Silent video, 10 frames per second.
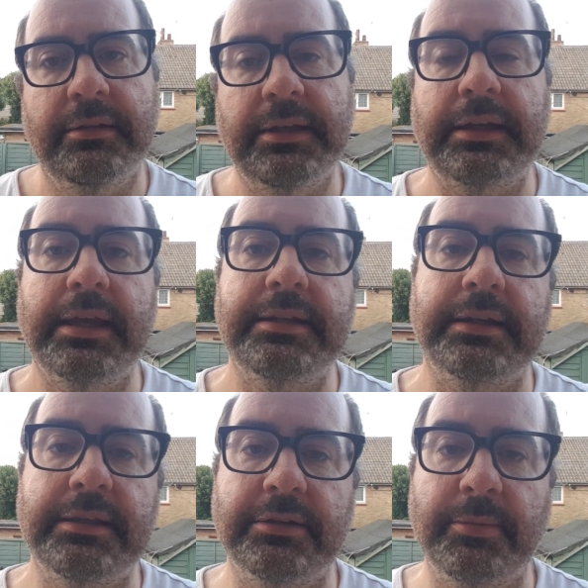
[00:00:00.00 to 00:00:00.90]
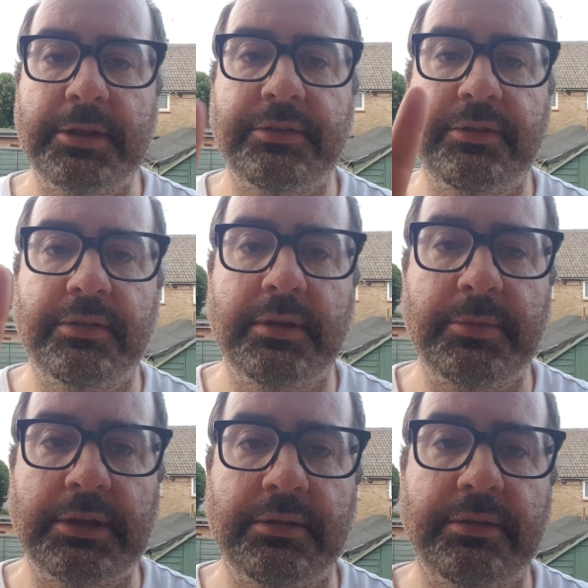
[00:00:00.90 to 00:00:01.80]
Take care, take it easy, God bless, and
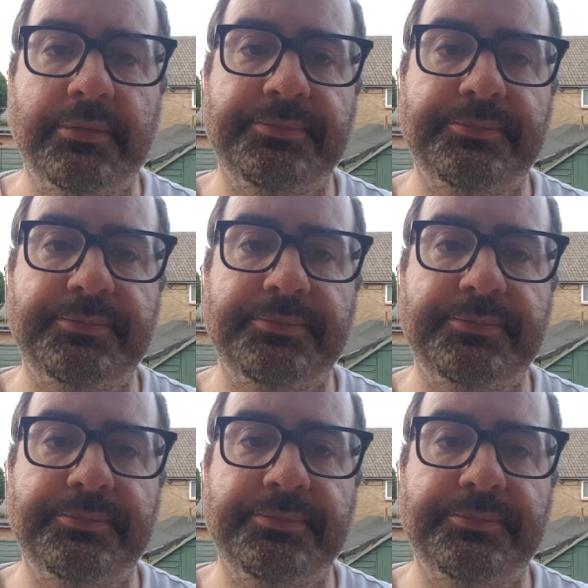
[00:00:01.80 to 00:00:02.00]
peace.